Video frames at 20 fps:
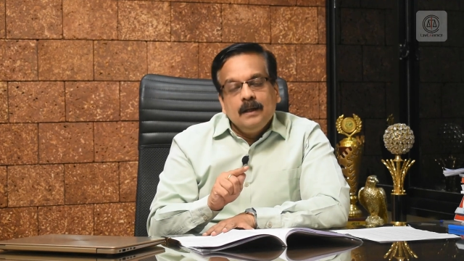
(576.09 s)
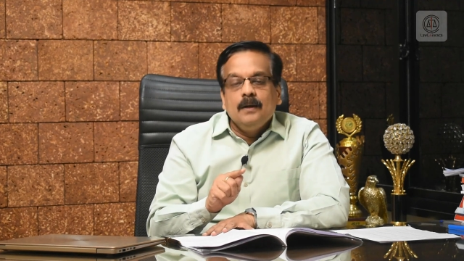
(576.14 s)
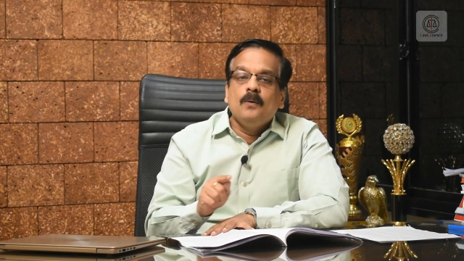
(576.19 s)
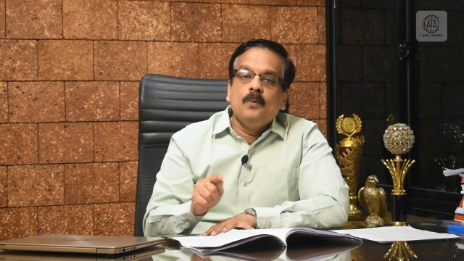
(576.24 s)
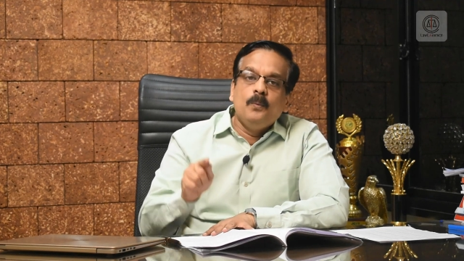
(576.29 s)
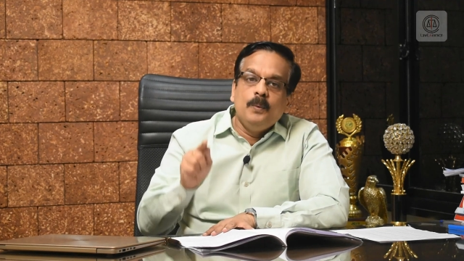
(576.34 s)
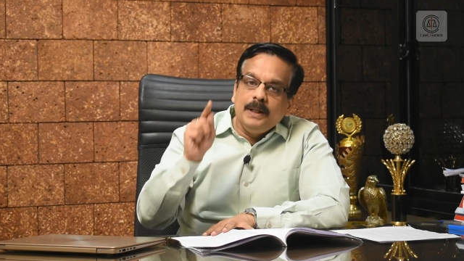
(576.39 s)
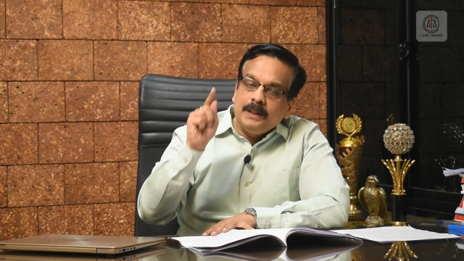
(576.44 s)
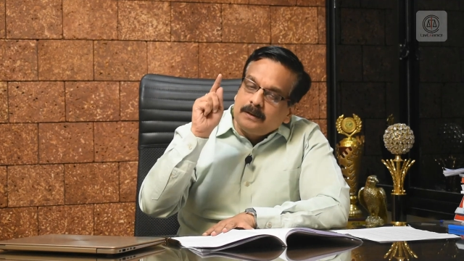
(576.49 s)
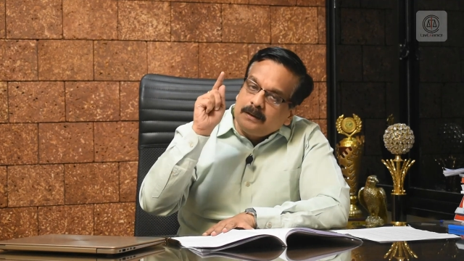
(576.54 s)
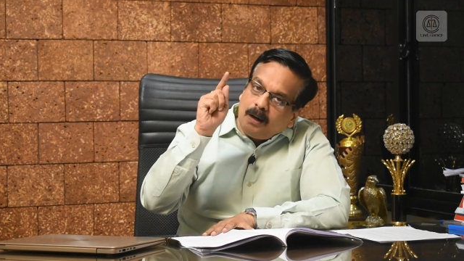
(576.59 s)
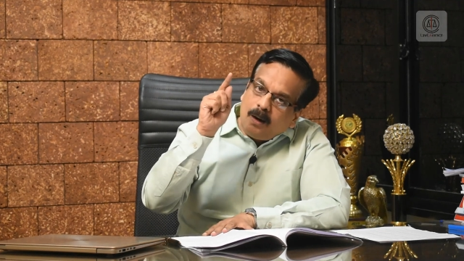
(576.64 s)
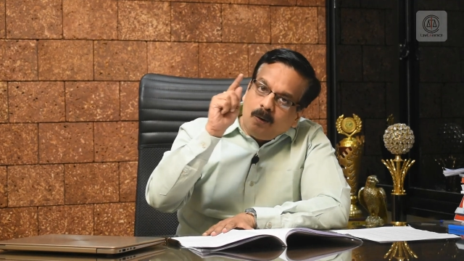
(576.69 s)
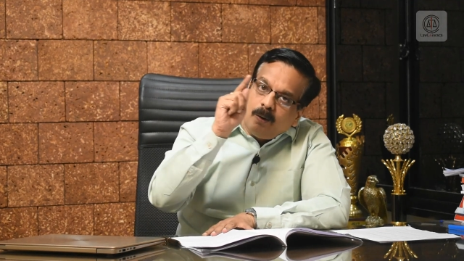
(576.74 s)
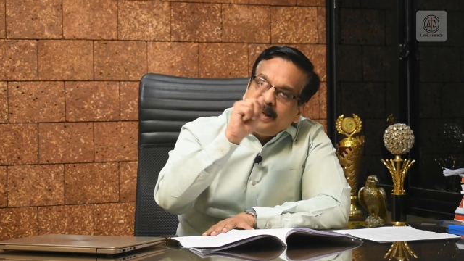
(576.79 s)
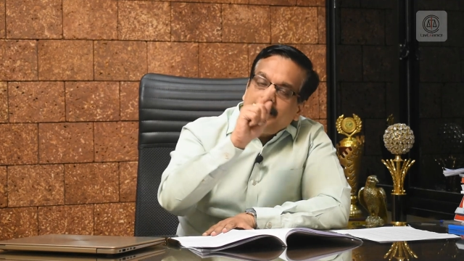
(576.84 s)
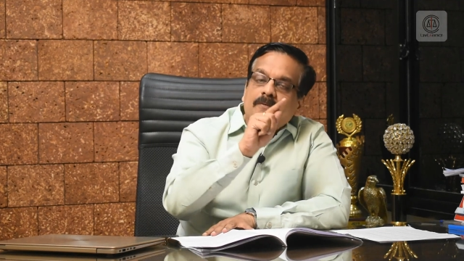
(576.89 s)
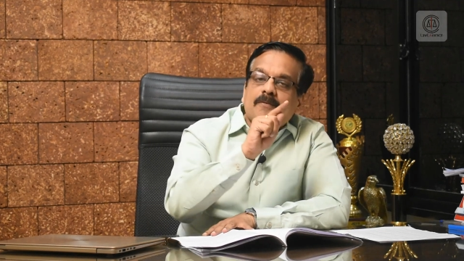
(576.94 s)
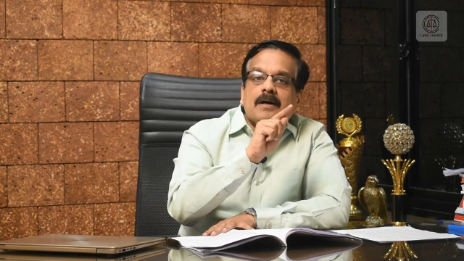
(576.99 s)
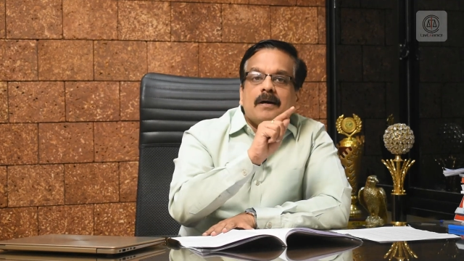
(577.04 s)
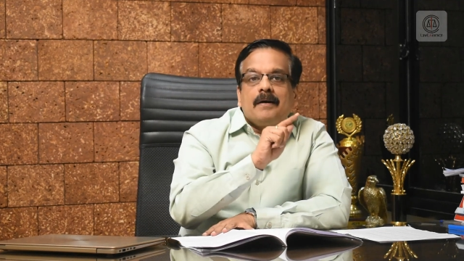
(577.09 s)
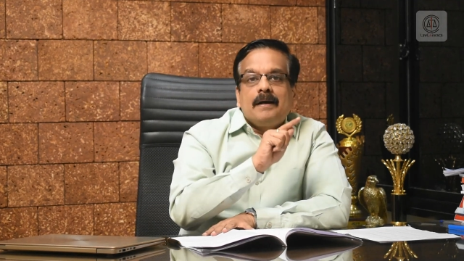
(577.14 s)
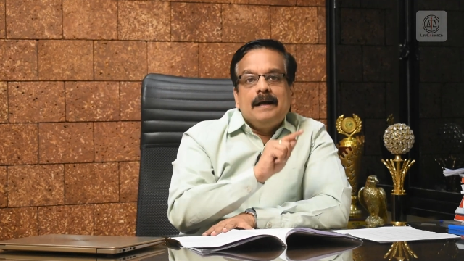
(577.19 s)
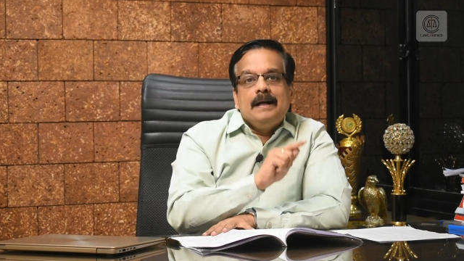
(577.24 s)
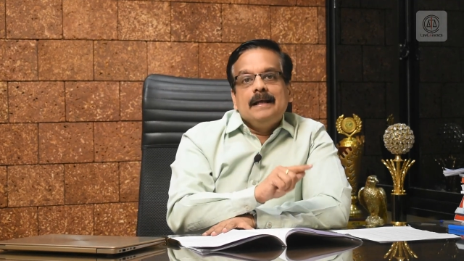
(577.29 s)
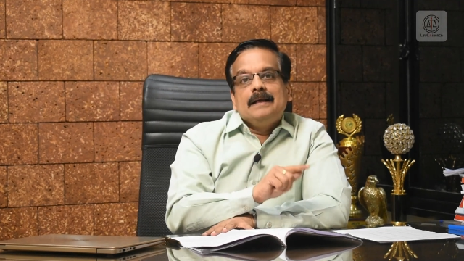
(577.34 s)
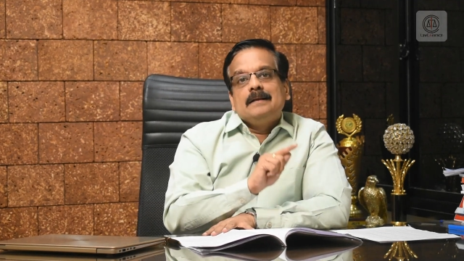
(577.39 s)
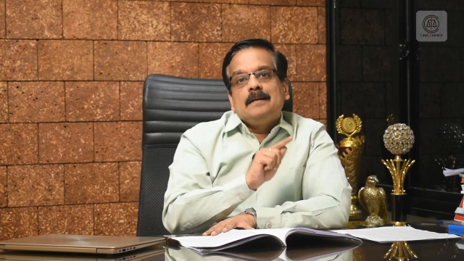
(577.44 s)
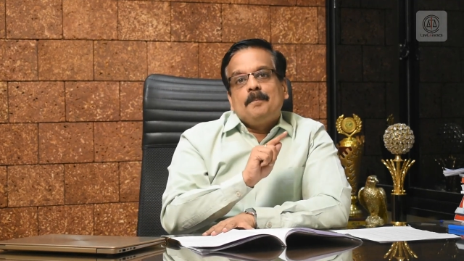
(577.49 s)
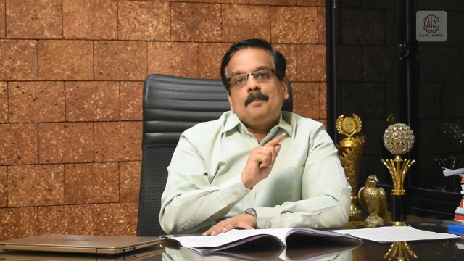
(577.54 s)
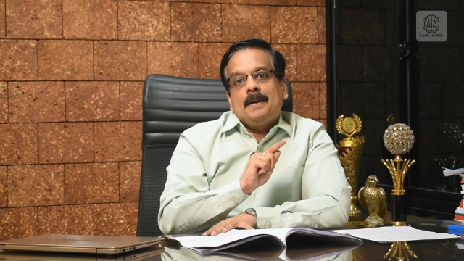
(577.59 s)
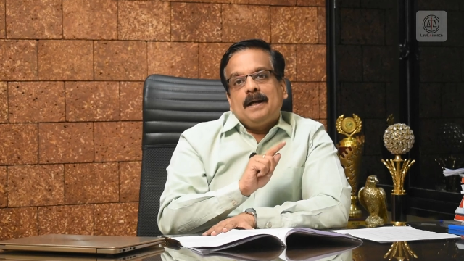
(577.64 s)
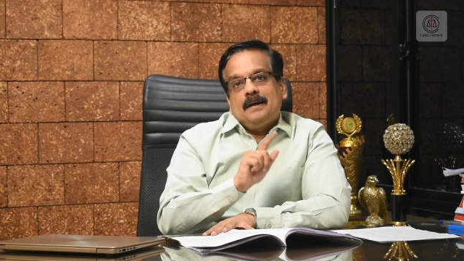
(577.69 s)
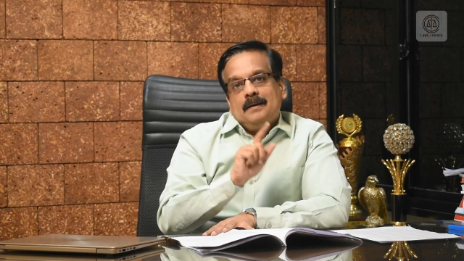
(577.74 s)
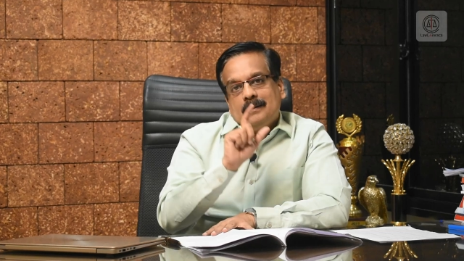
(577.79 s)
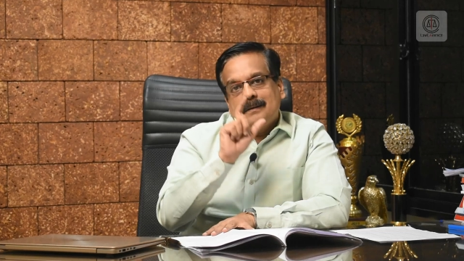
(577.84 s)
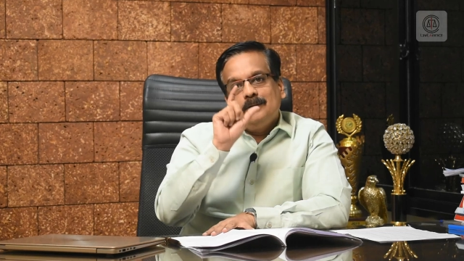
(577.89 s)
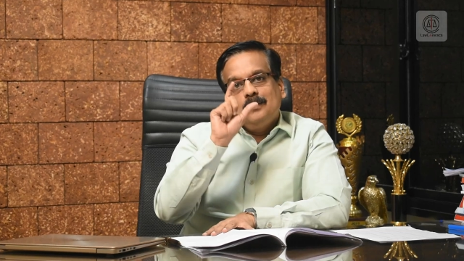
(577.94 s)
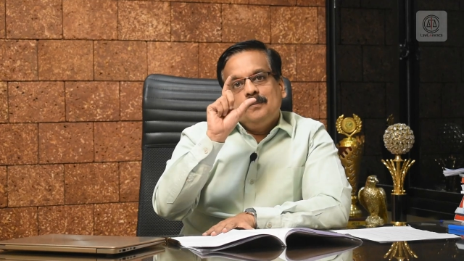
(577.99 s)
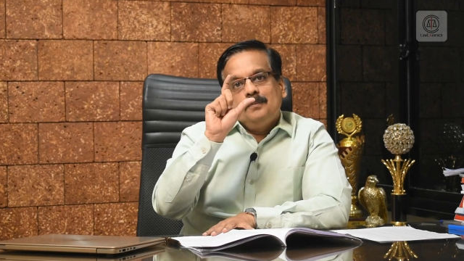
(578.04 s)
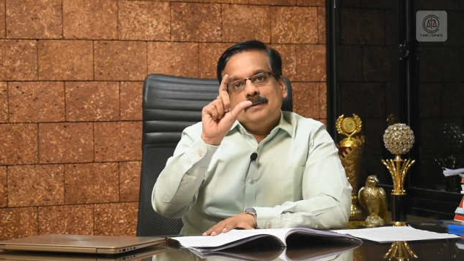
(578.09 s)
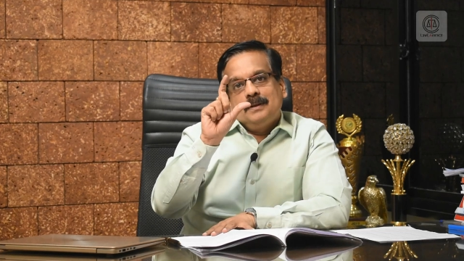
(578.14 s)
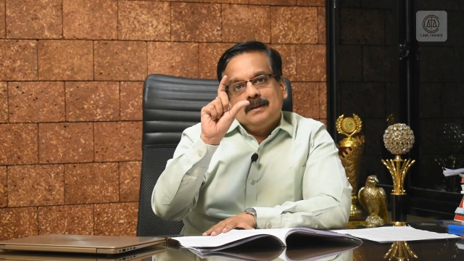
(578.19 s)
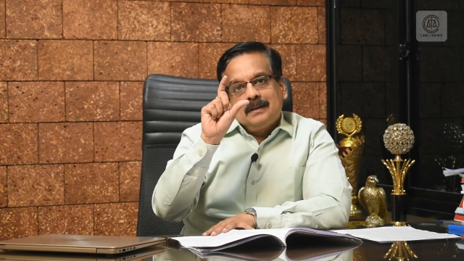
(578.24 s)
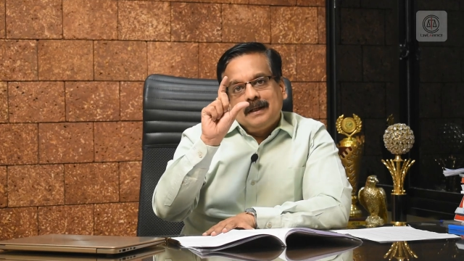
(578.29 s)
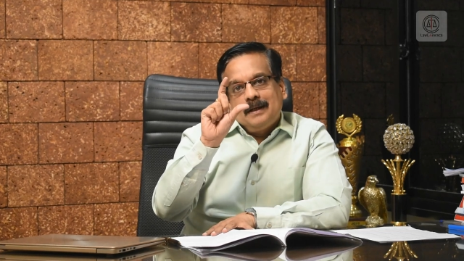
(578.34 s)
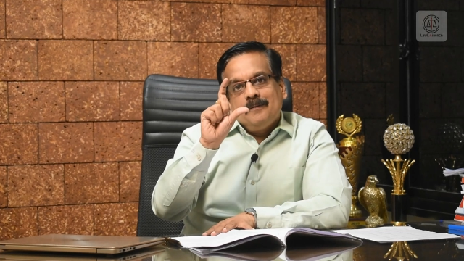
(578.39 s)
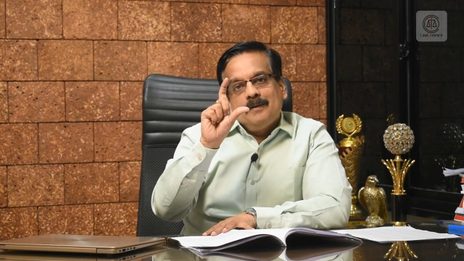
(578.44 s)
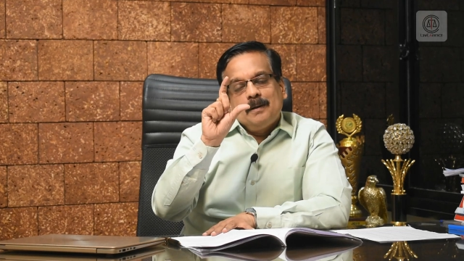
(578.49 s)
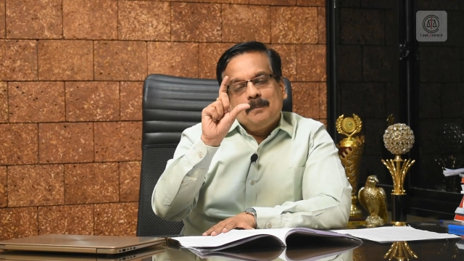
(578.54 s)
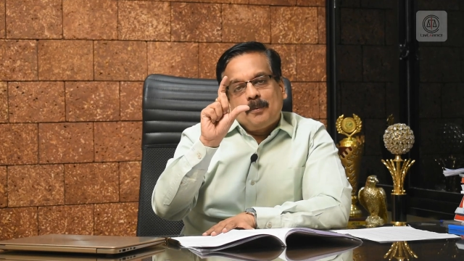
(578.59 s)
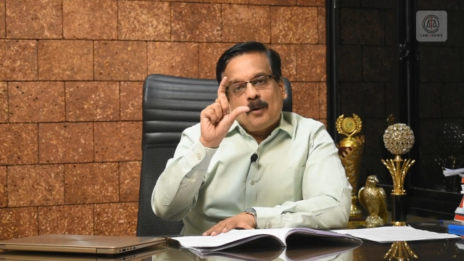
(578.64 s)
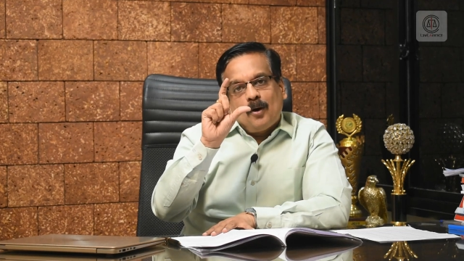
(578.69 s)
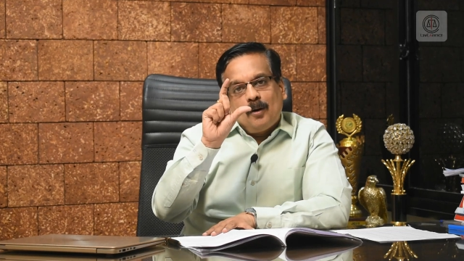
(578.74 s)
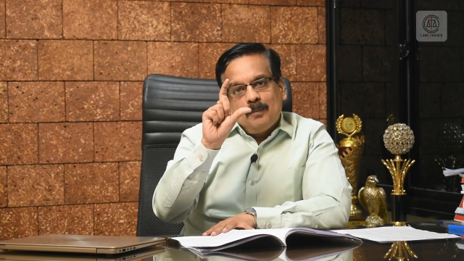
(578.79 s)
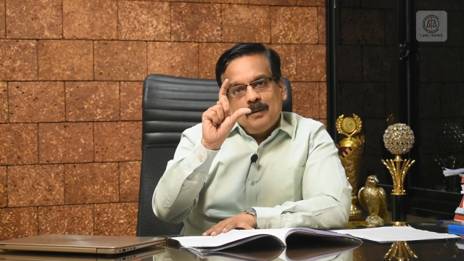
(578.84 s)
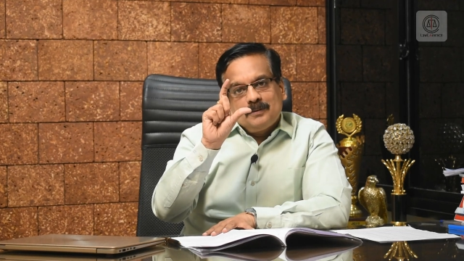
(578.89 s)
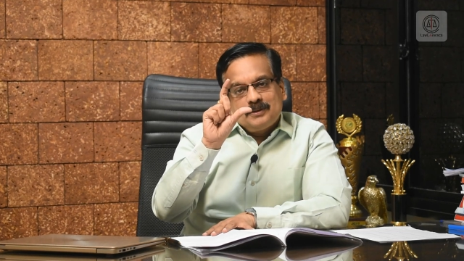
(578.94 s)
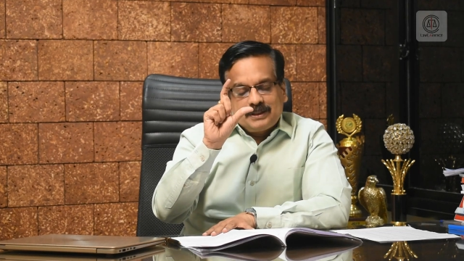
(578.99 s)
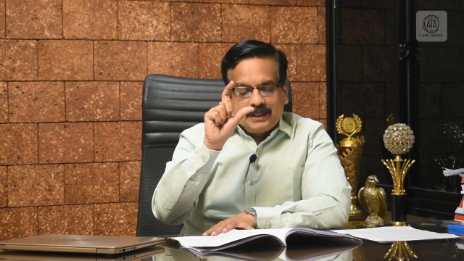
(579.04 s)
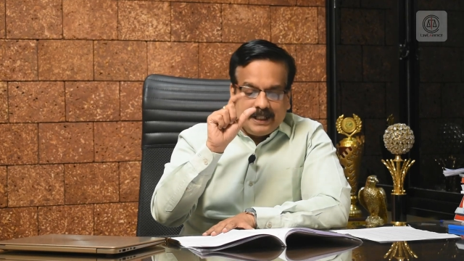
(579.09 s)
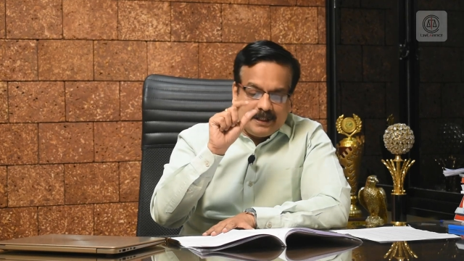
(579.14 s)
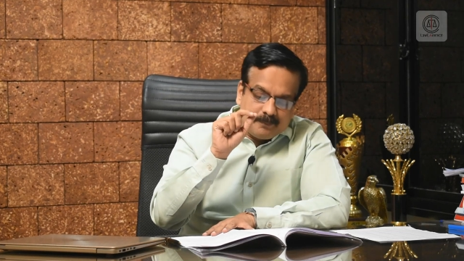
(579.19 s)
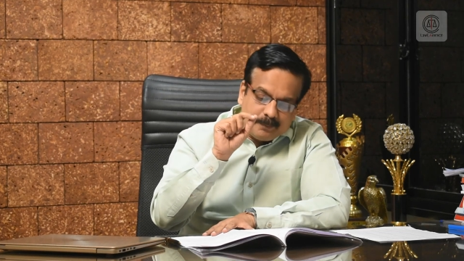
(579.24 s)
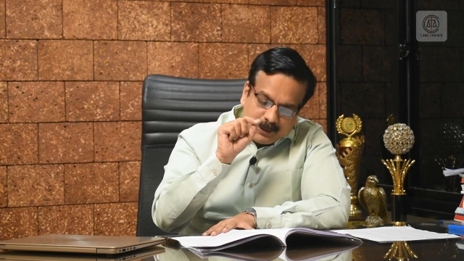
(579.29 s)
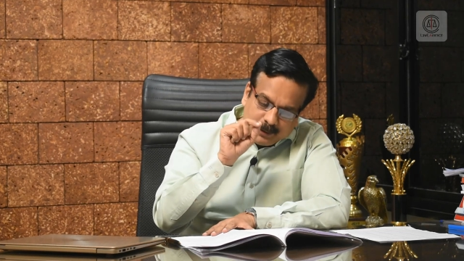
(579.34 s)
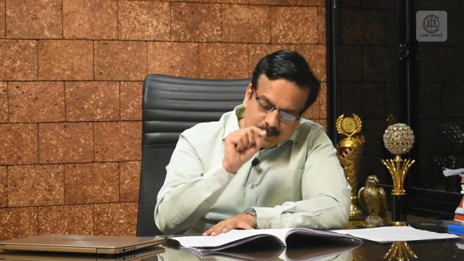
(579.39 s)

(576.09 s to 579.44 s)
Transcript: without even reading the given problem statement,